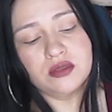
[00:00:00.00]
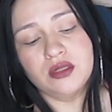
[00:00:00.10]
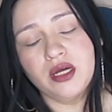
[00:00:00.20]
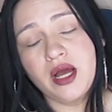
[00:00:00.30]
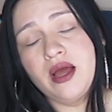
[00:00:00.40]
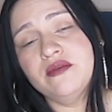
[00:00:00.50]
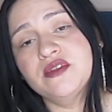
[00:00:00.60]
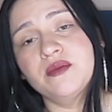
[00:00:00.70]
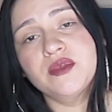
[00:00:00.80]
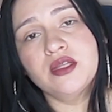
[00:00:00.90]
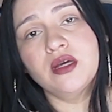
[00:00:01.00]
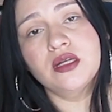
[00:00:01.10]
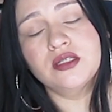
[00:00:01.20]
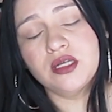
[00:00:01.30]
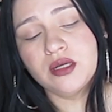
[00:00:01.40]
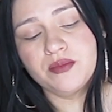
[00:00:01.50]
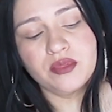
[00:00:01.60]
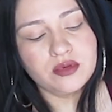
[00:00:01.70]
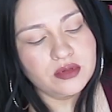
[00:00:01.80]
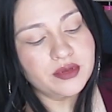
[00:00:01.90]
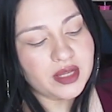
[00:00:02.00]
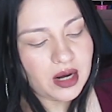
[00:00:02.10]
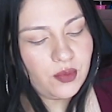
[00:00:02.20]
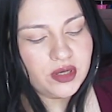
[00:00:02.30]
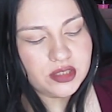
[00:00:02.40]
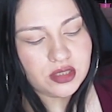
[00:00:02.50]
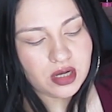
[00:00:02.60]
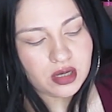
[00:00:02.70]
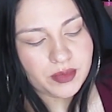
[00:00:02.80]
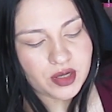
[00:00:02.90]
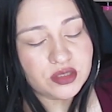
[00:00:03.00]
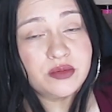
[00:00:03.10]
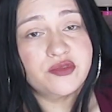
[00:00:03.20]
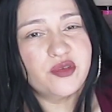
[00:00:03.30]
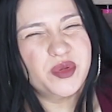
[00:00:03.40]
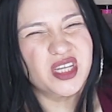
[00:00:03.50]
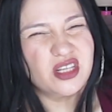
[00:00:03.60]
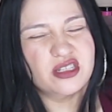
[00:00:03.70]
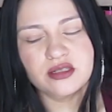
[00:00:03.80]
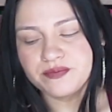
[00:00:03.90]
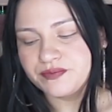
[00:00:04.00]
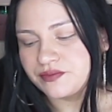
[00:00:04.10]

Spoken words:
Like I have a tip that I want to talk about, tips for beginners.